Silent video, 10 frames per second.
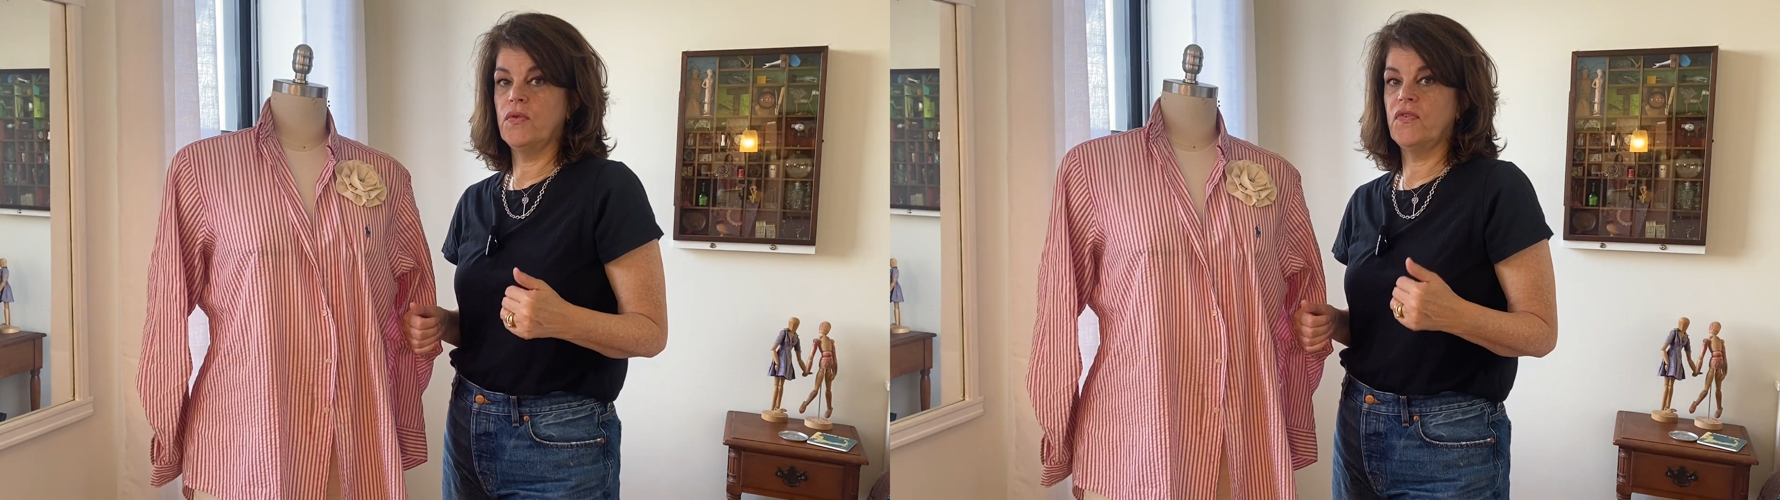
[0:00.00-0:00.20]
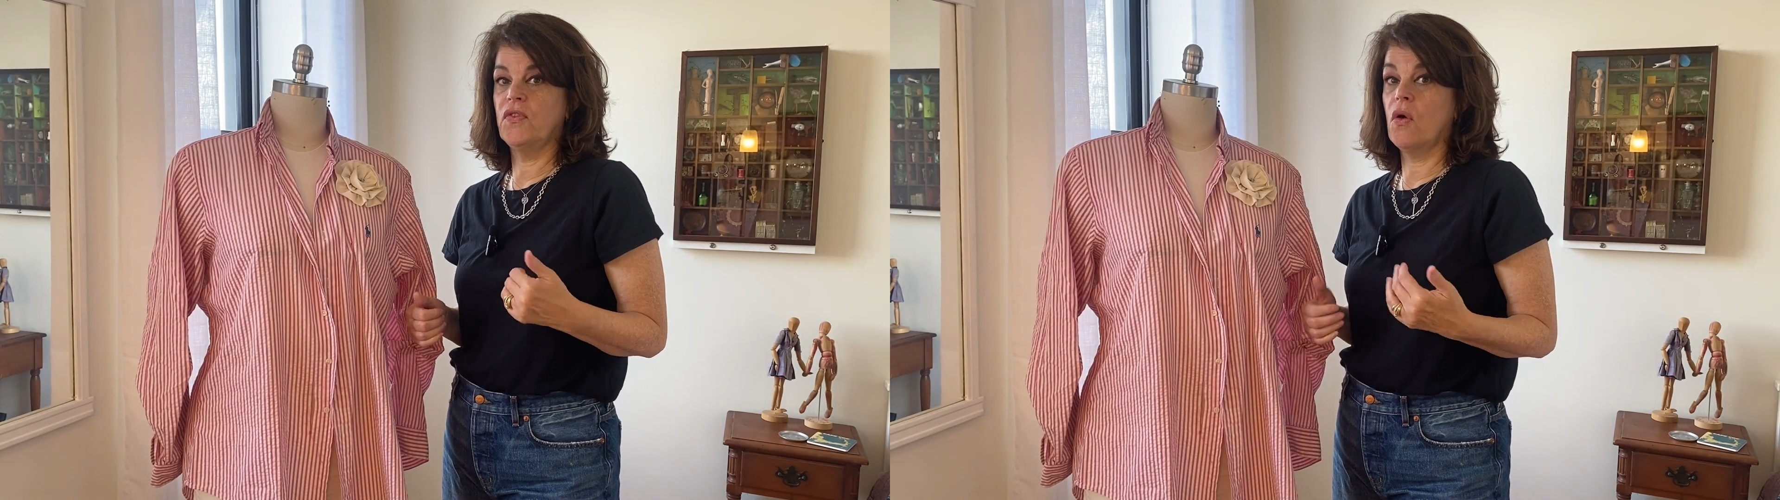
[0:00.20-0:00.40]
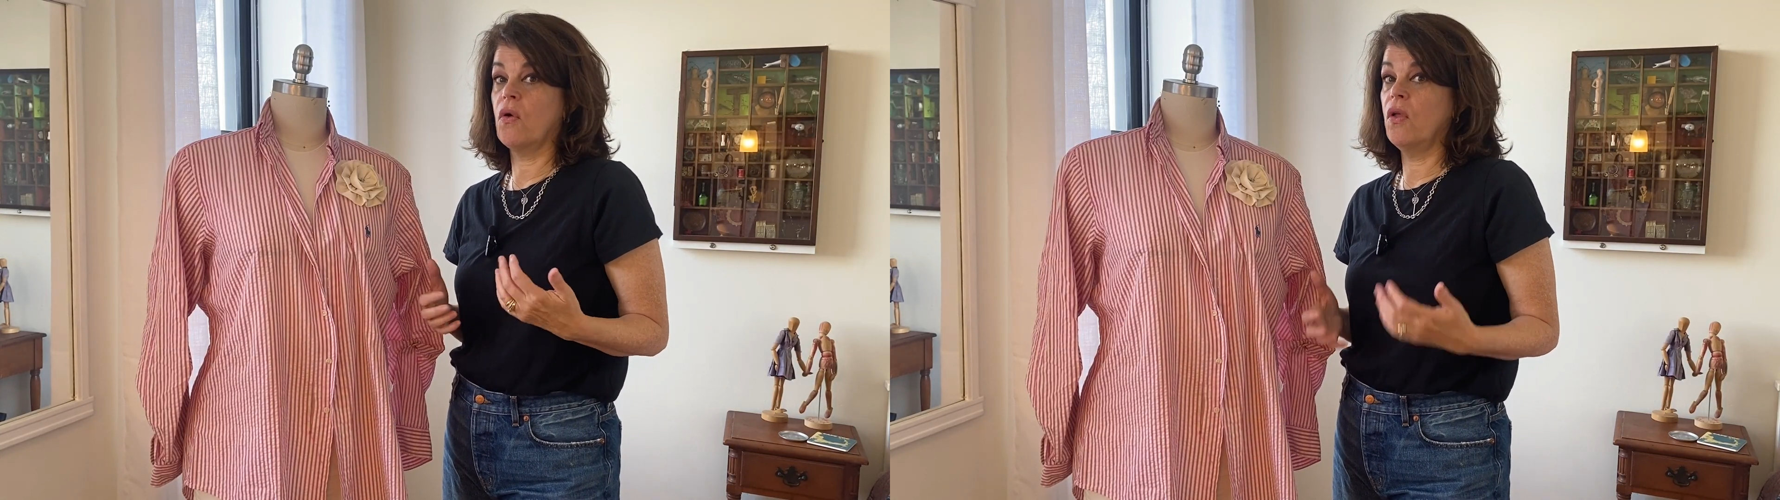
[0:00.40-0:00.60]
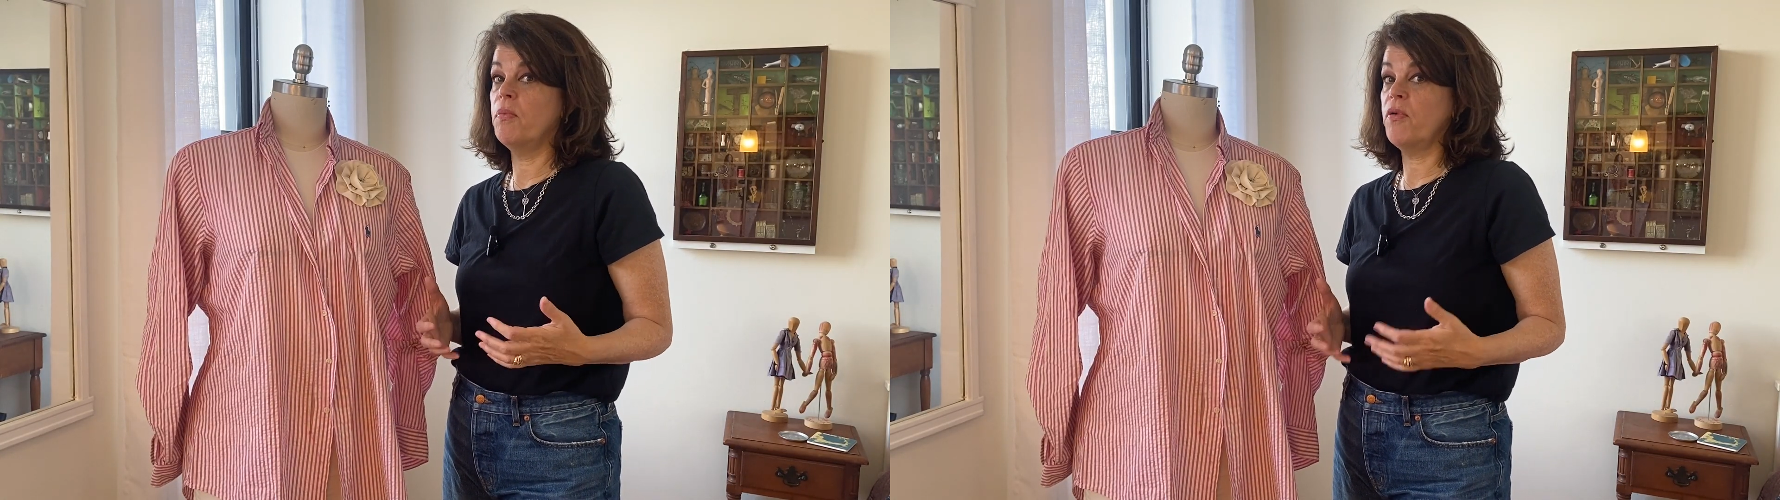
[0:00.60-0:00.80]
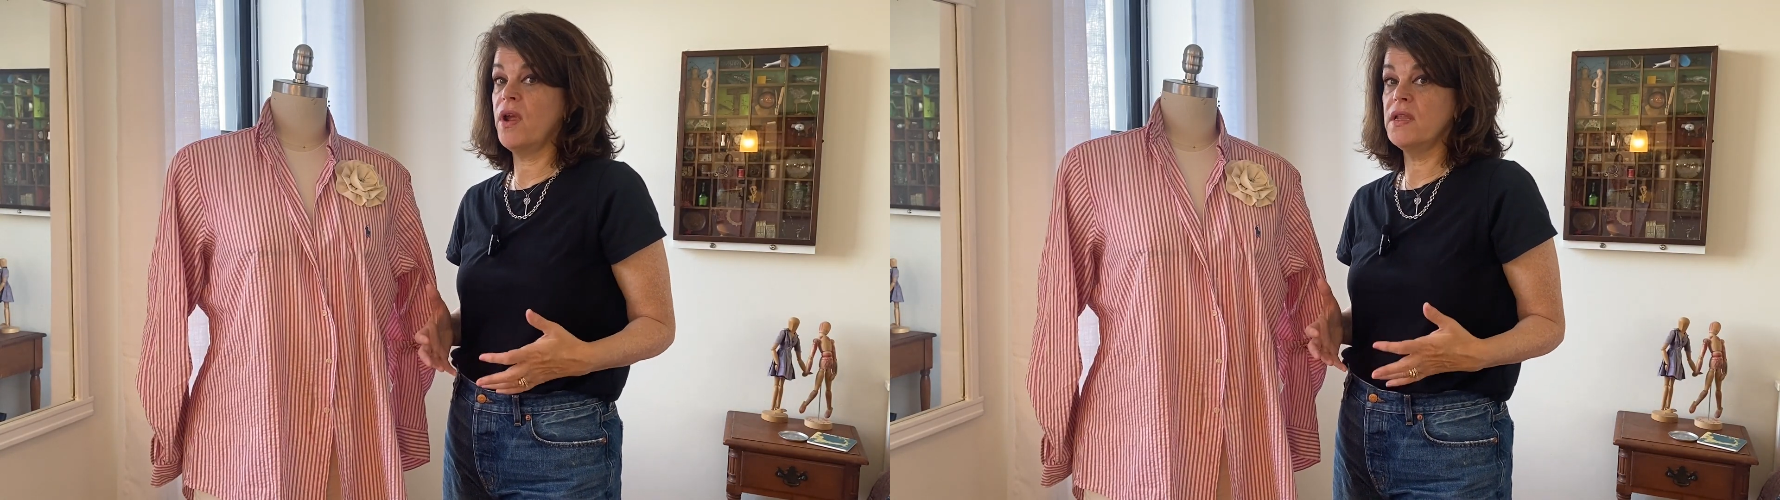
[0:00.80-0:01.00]
floral
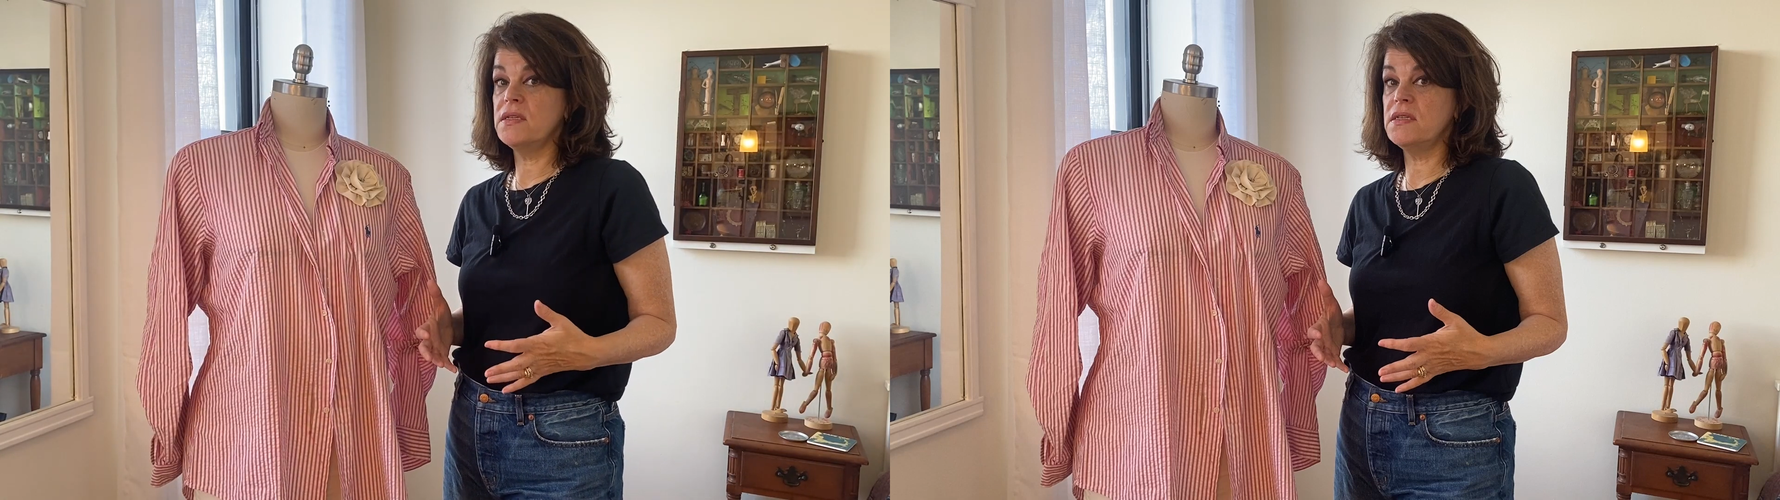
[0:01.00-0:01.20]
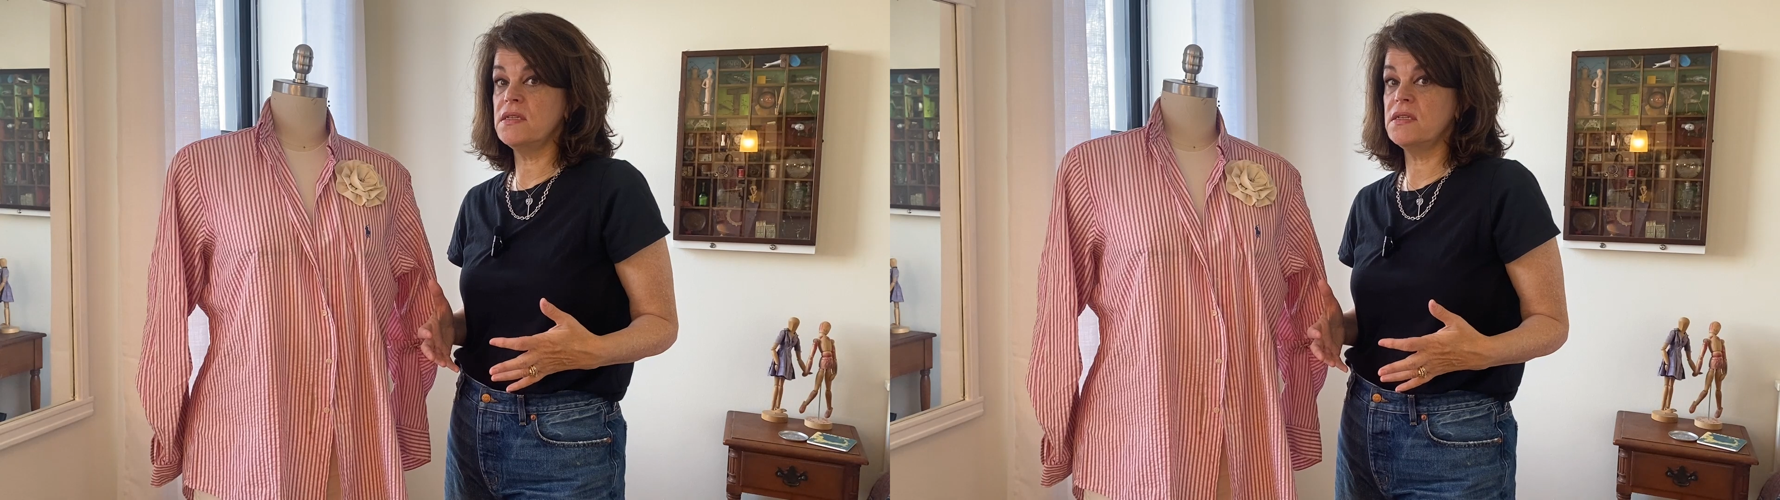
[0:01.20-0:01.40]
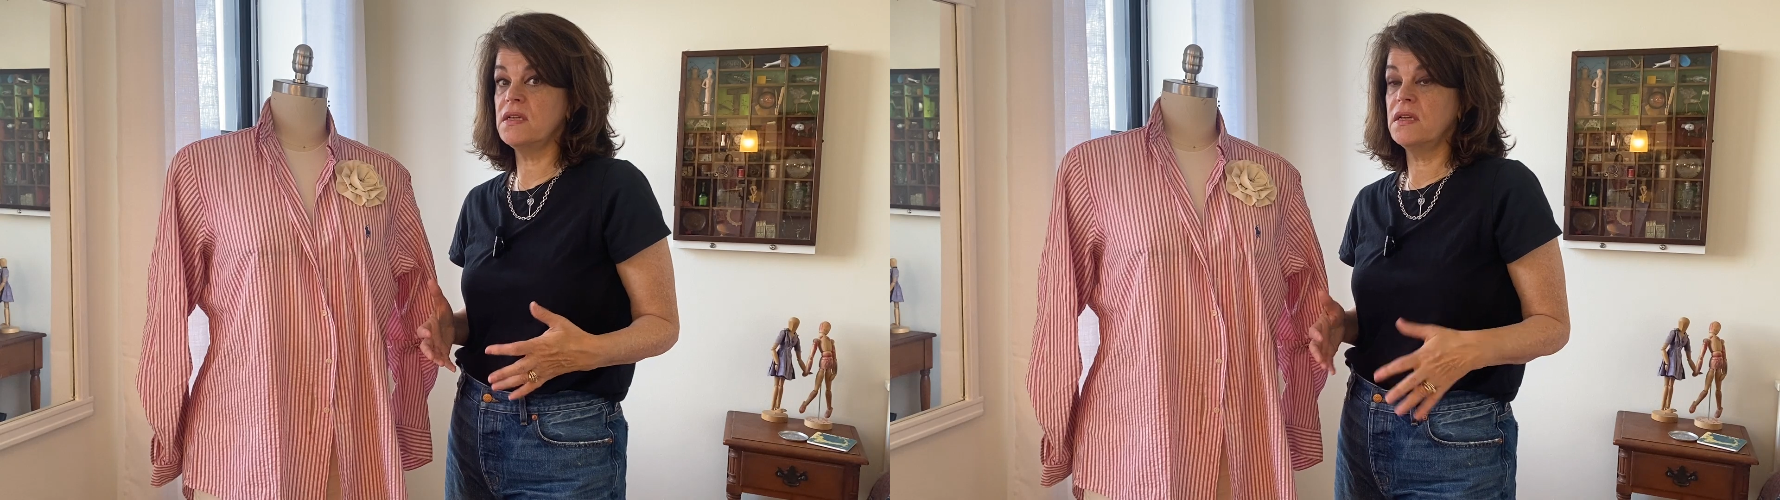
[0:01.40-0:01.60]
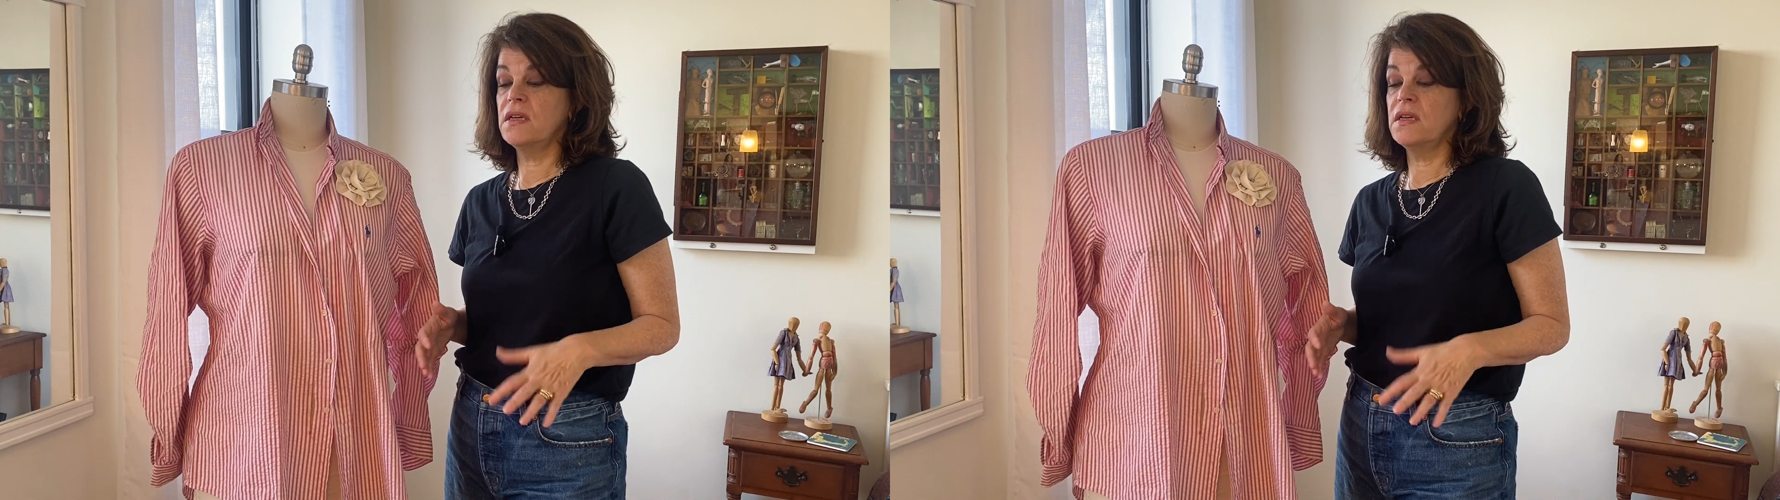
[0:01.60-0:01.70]
print.